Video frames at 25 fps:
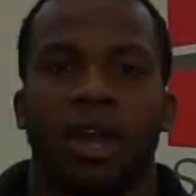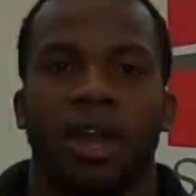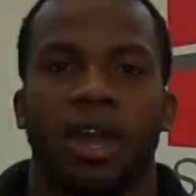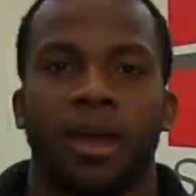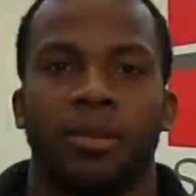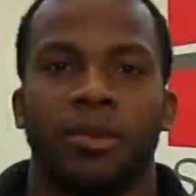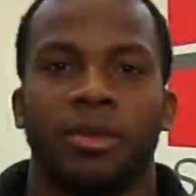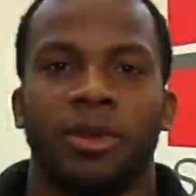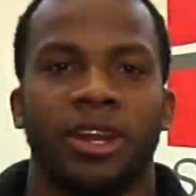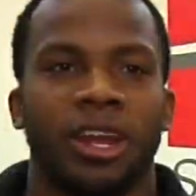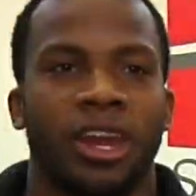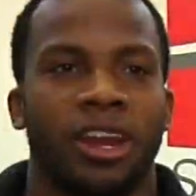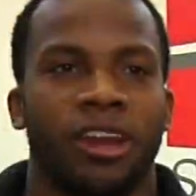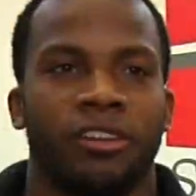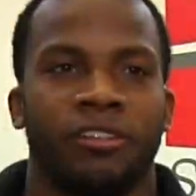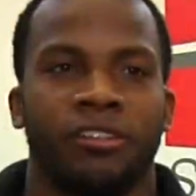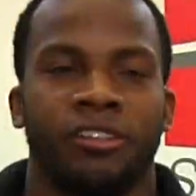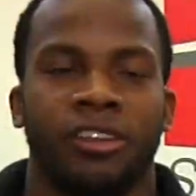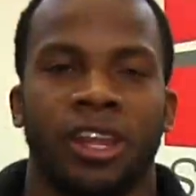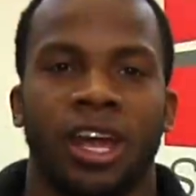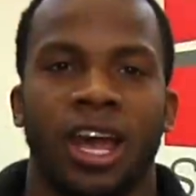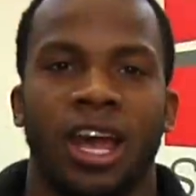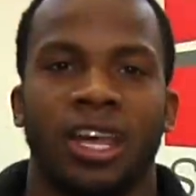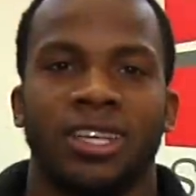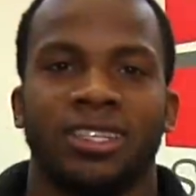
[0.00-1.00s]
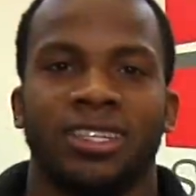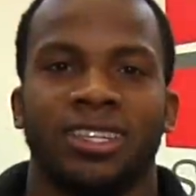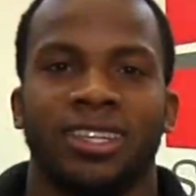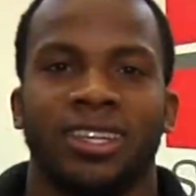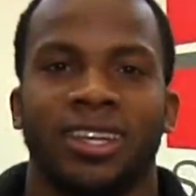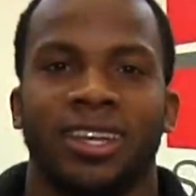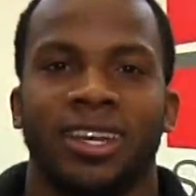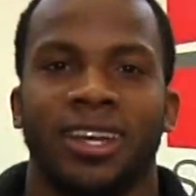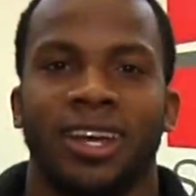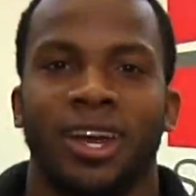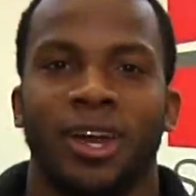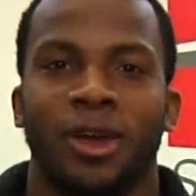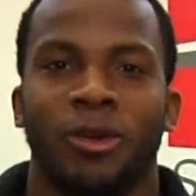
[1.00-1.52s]
Uh, being out at
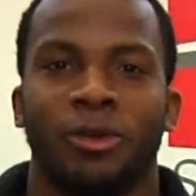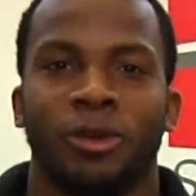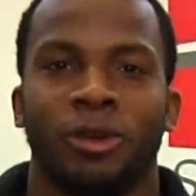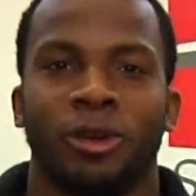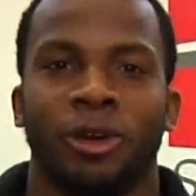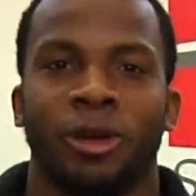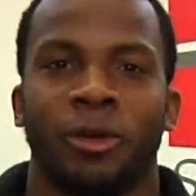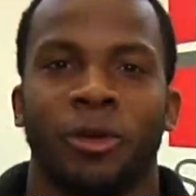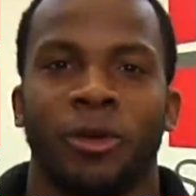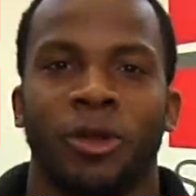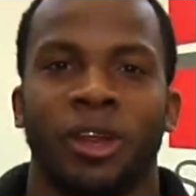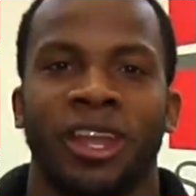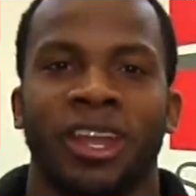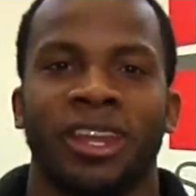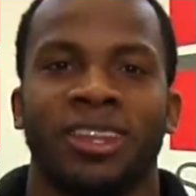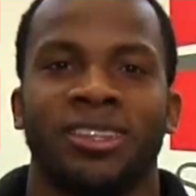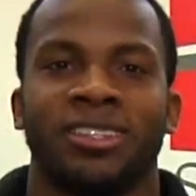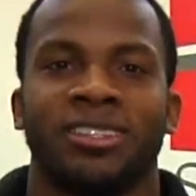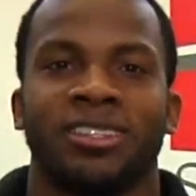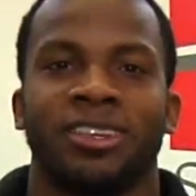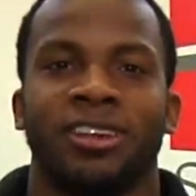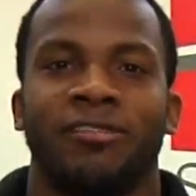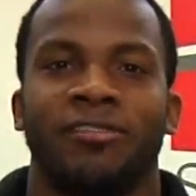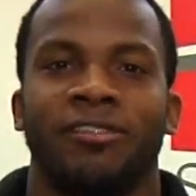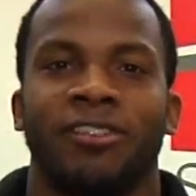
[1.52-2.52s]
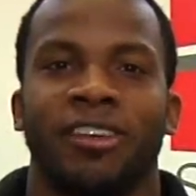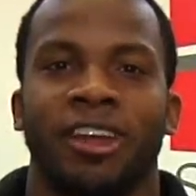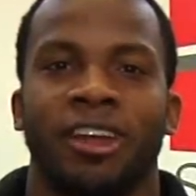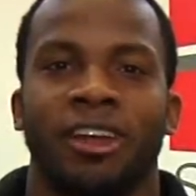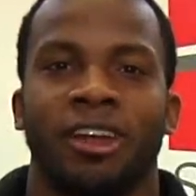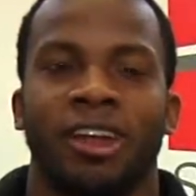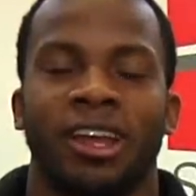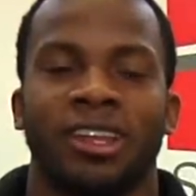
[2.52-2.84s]
Velocity, uh, we're, we're eating Sunfare.